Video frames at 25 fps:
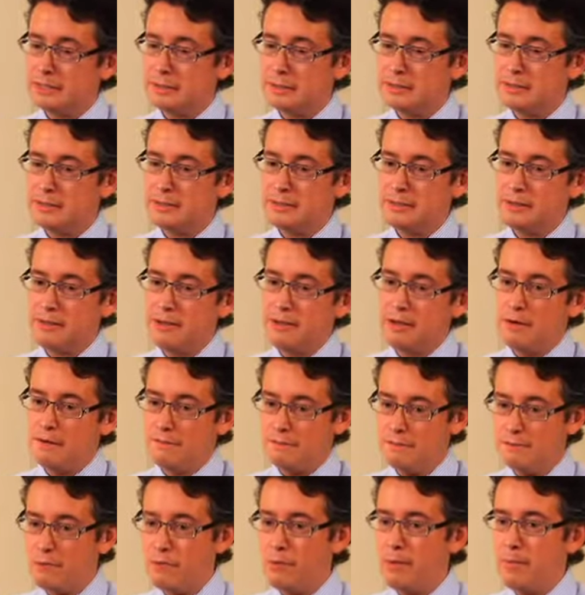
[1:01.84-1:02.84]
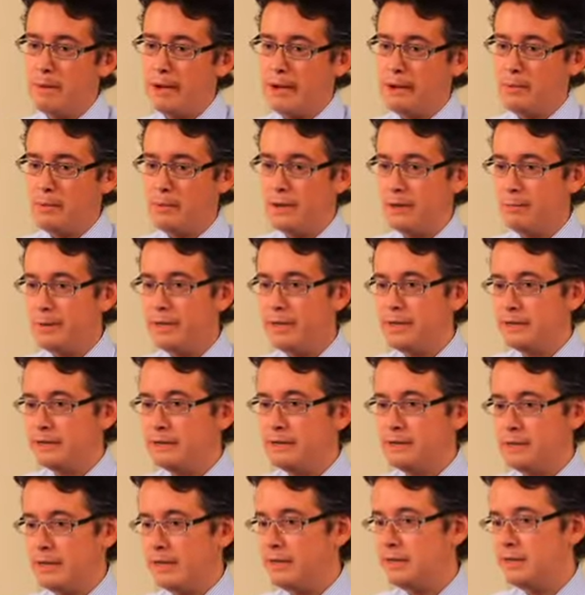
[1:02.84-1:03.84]
this format where we can
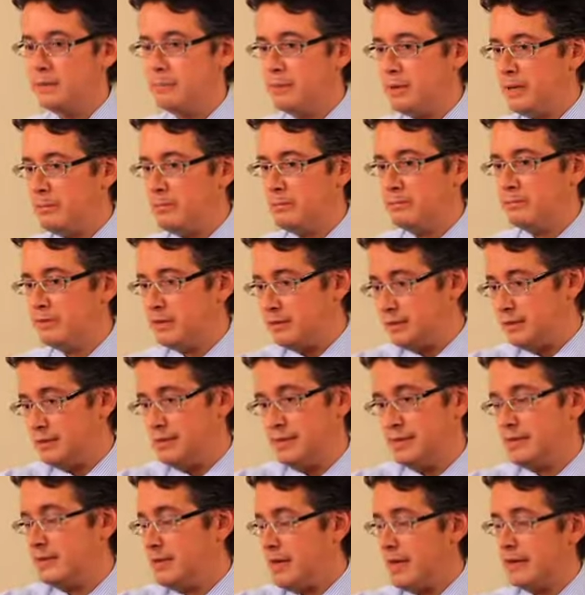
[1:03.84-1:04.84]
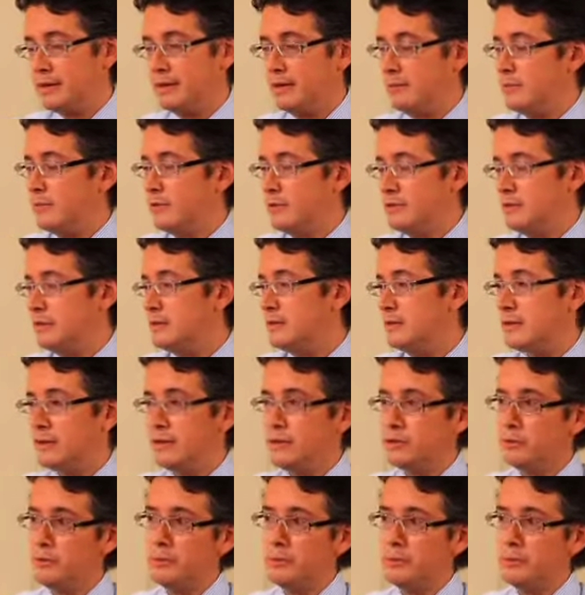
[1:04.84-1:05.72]
say to people, this is exactly what's inside your